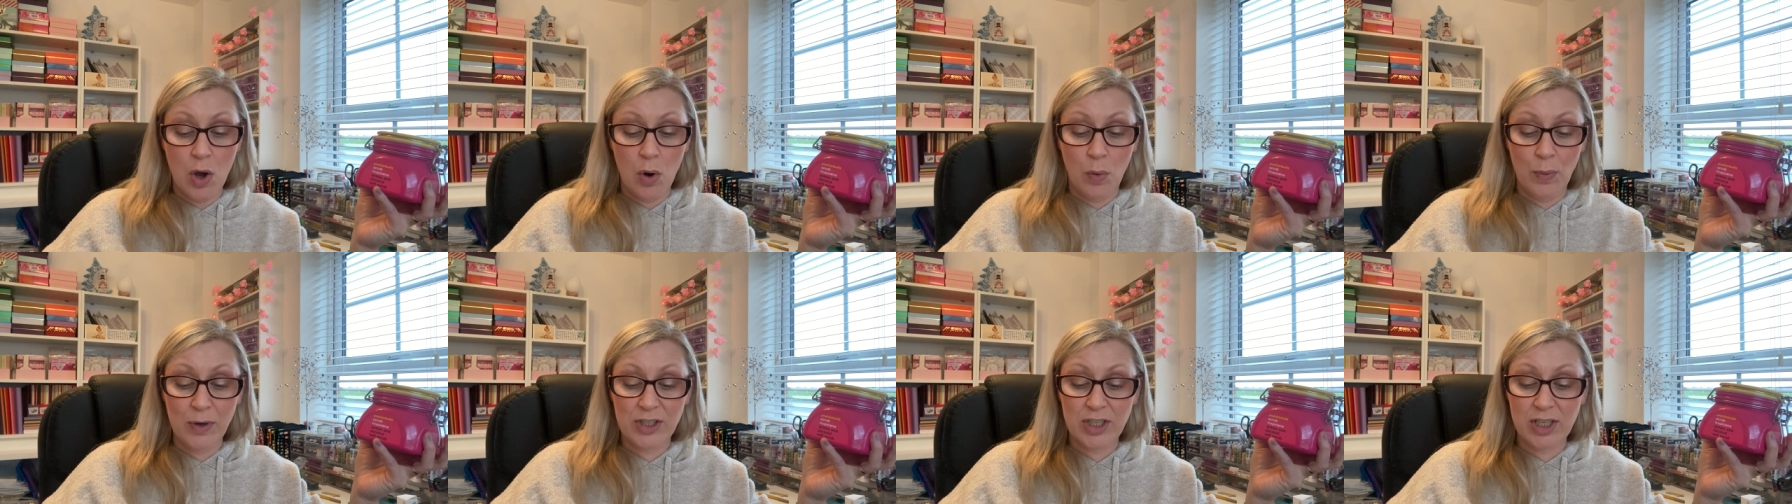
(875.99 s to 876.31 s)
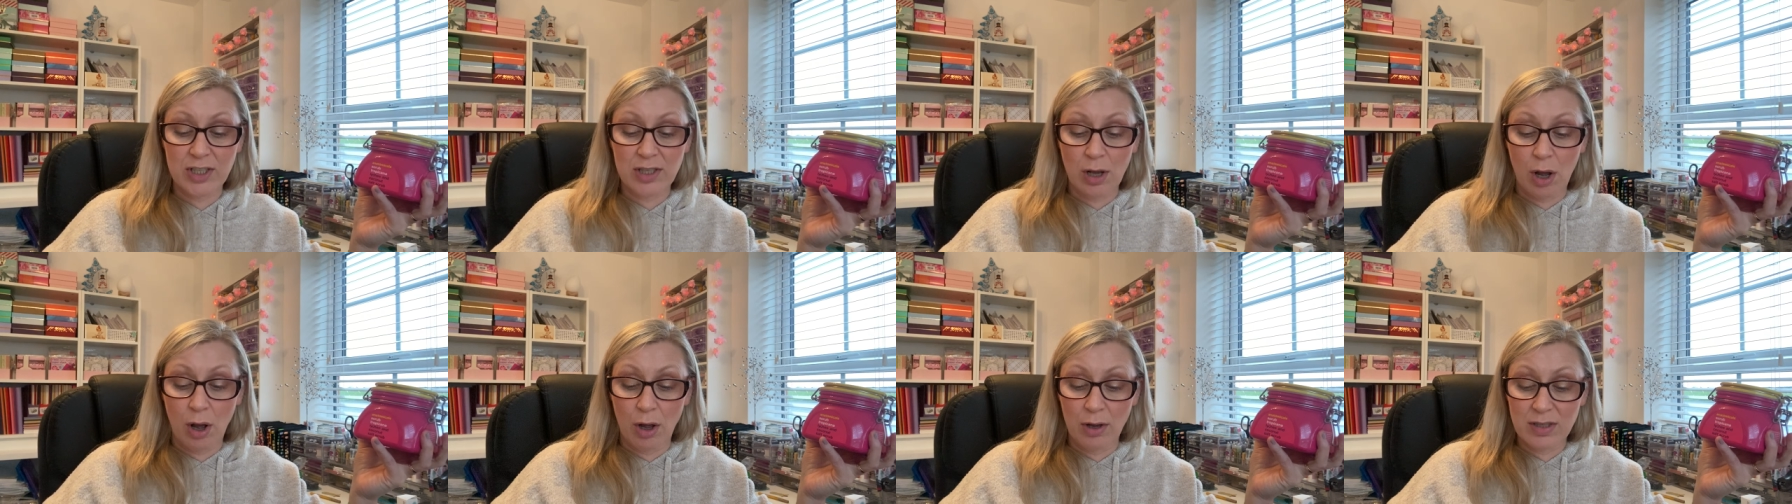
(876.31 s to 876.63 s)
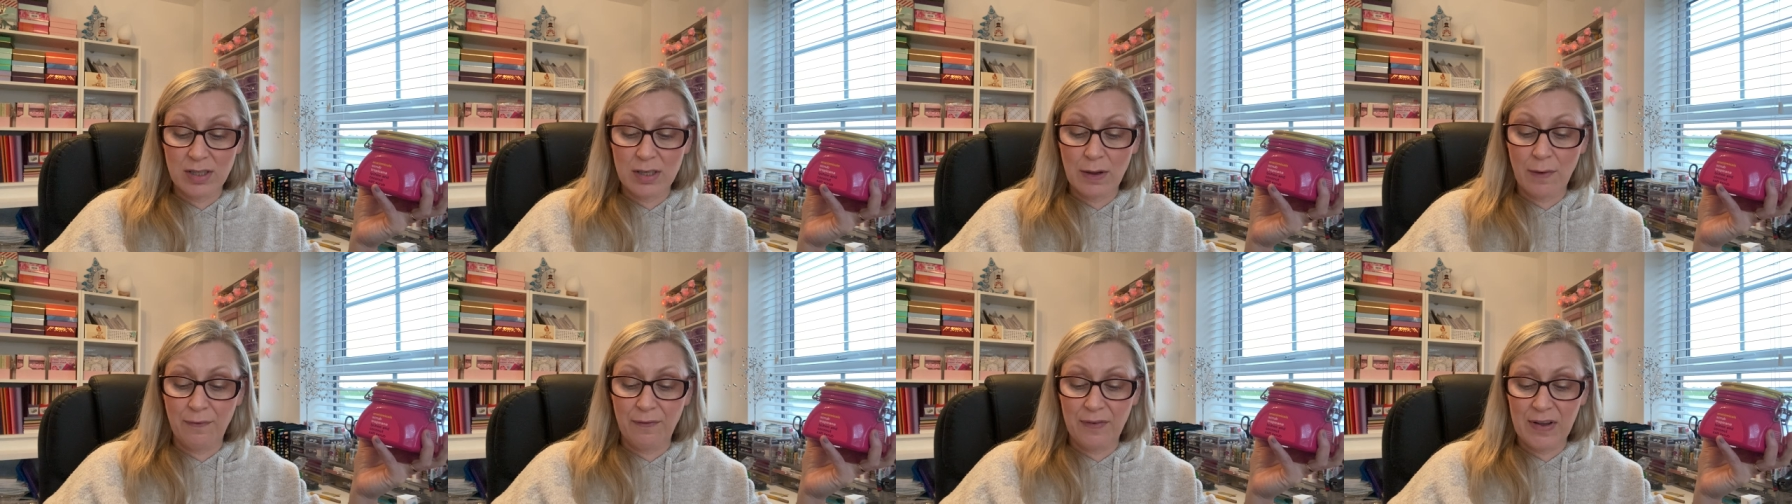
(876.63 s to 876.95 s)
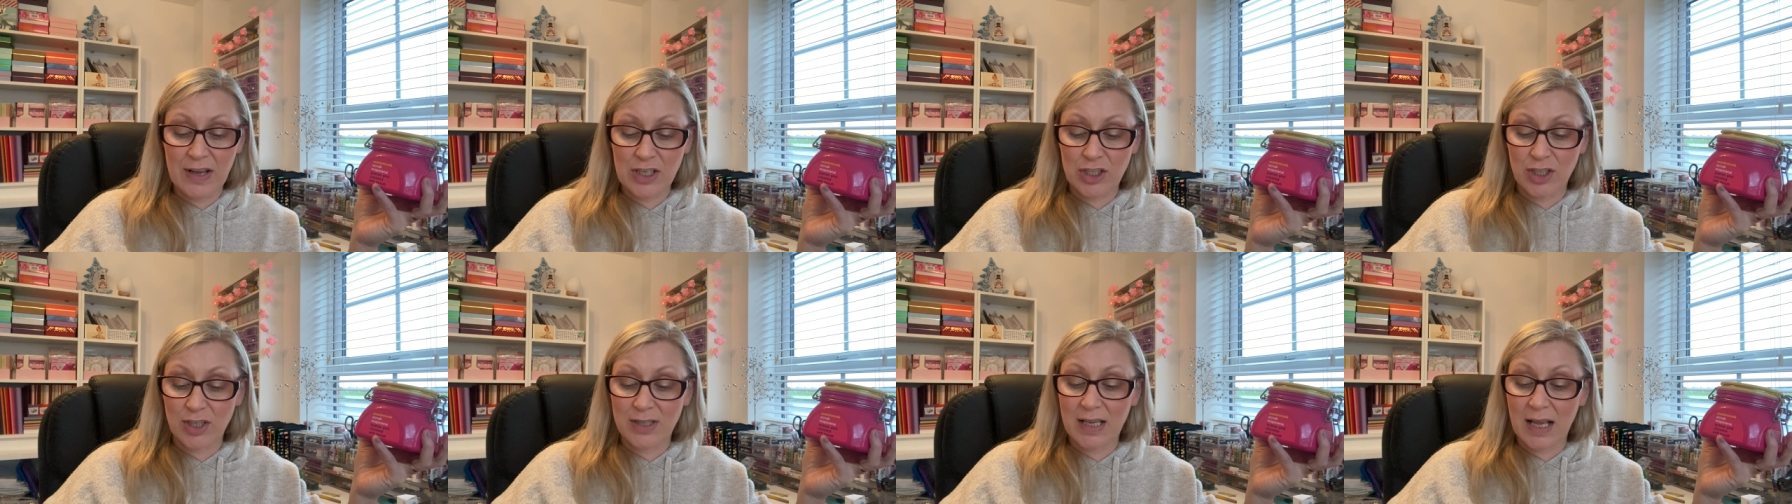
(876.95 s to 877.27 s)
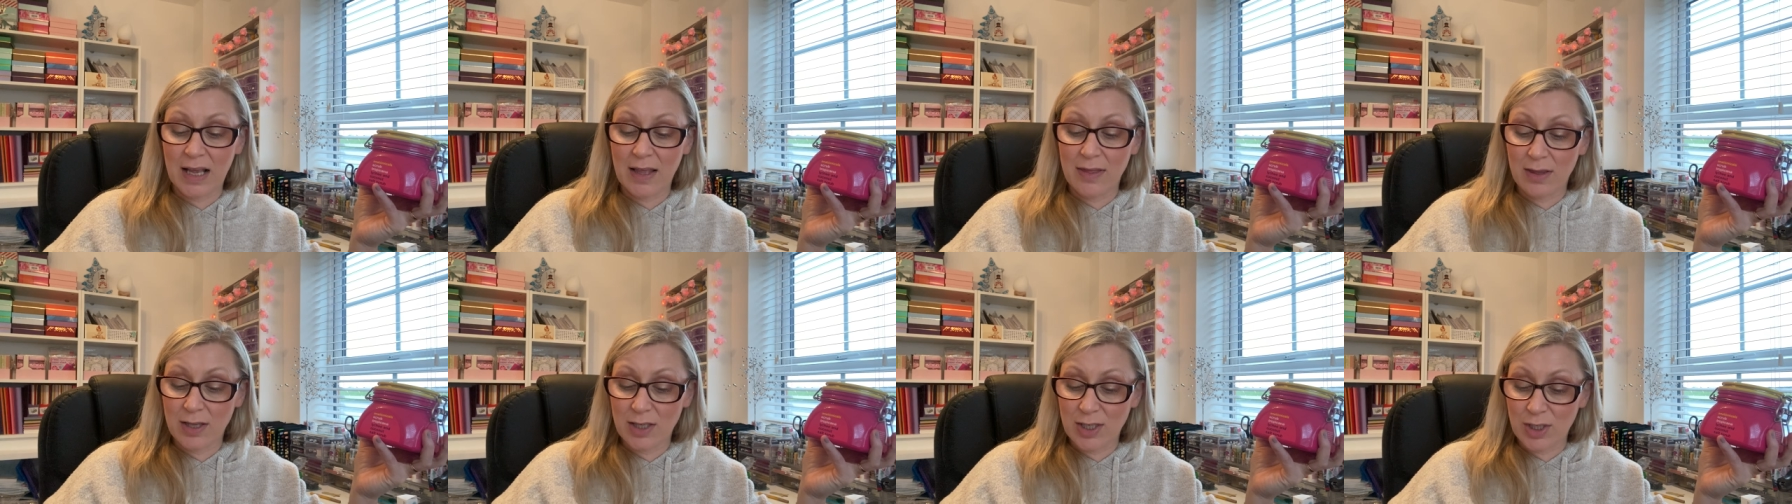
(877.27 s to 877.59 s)
which is also featured
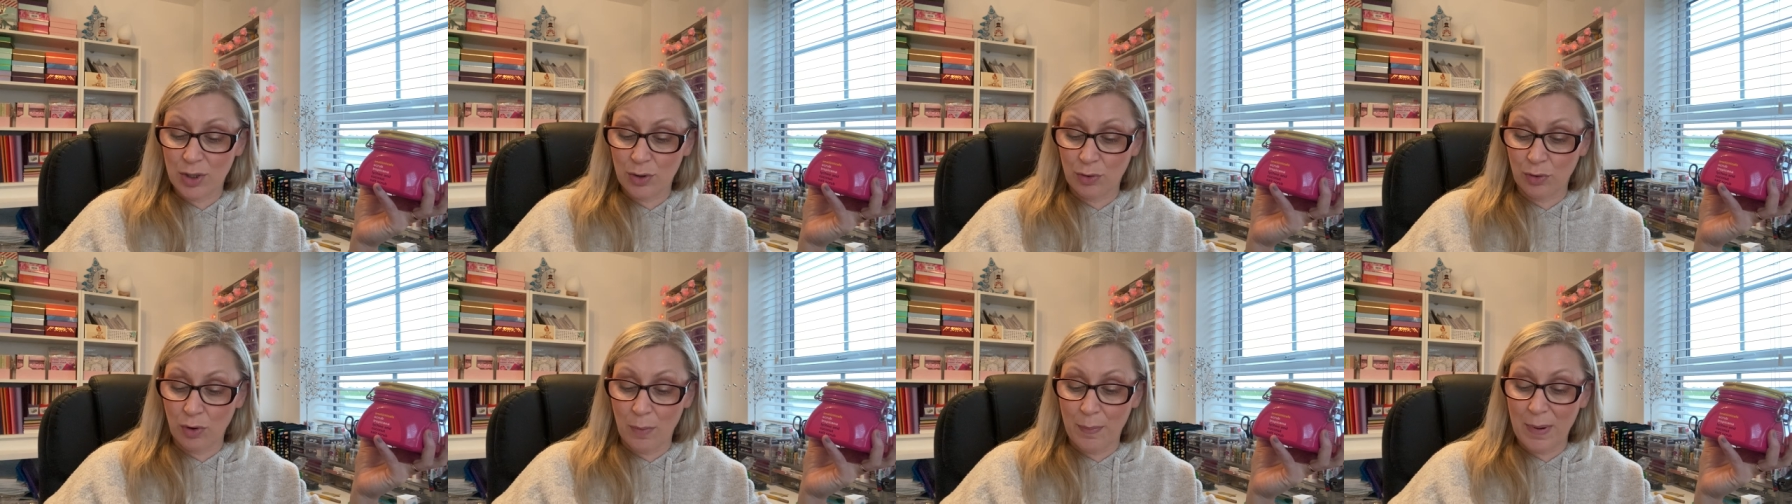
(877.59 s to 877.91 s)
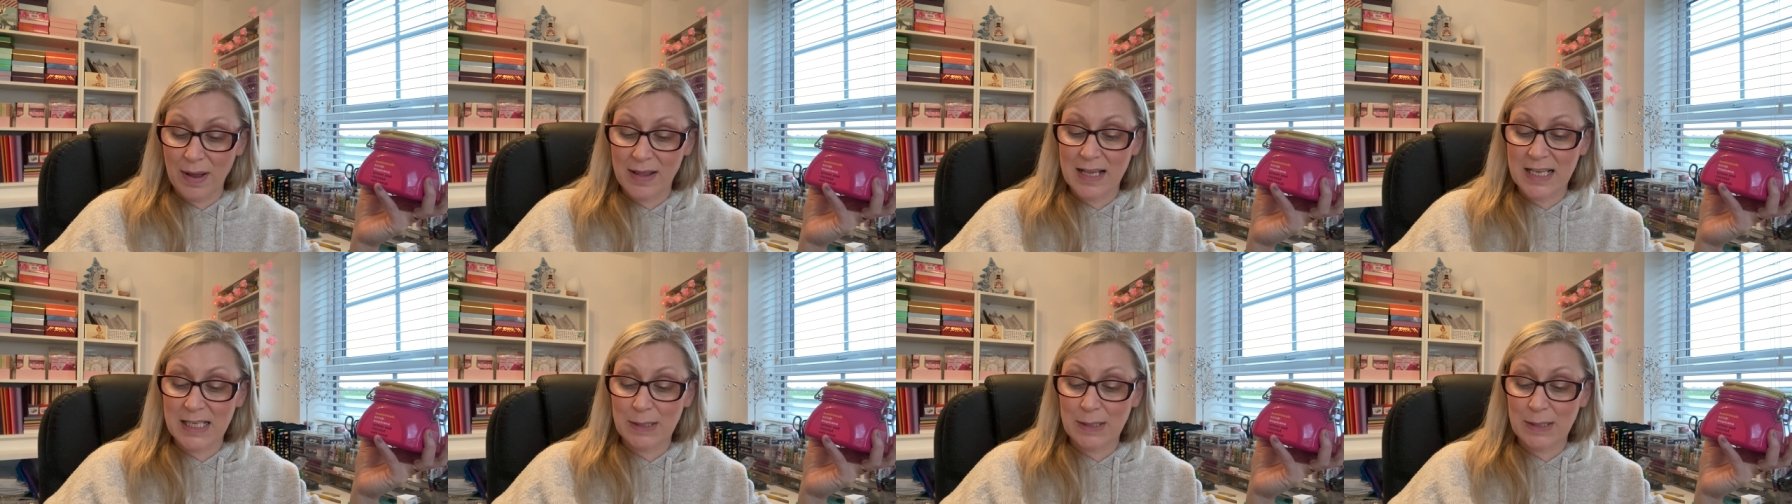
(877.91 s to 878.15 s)
in the scrub and